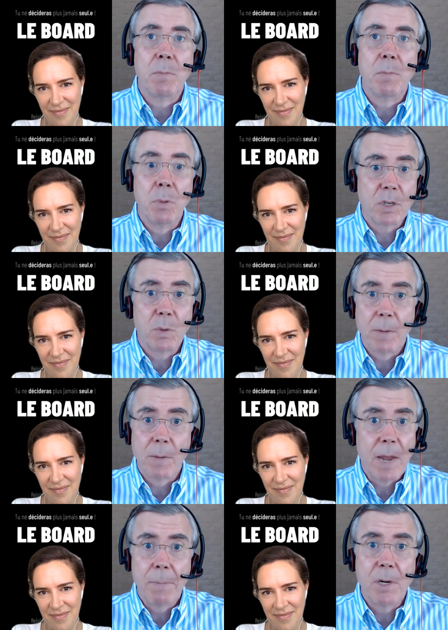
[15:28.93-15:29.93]
Speaker 1: books, which I'm
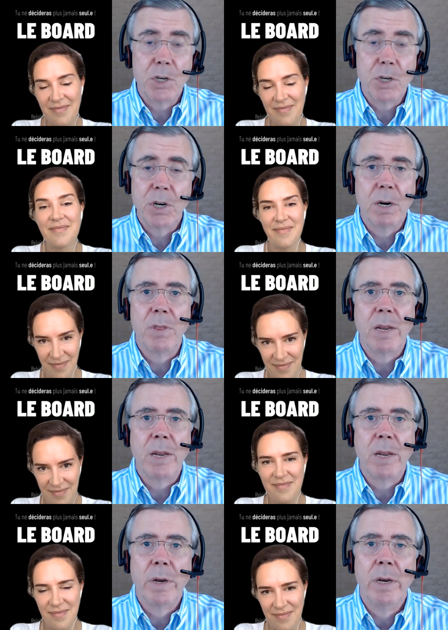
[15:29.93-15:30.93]
happy to share with
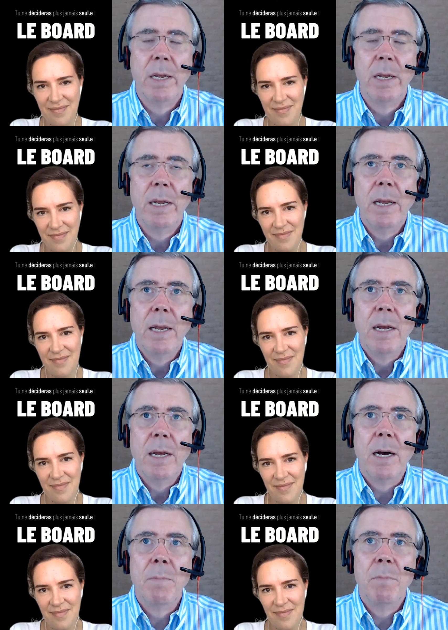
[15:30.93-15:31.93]
anyone.
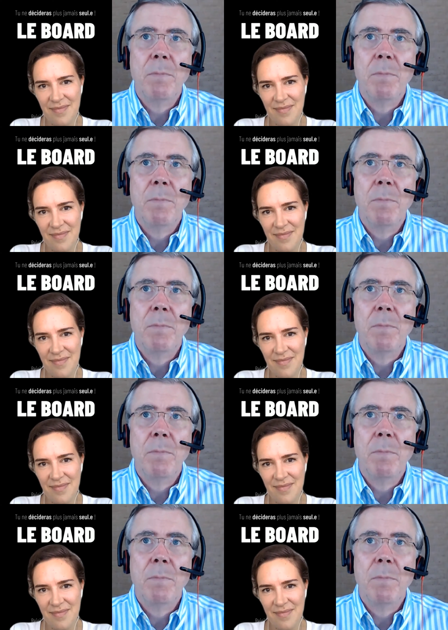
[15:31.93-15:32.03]
Um,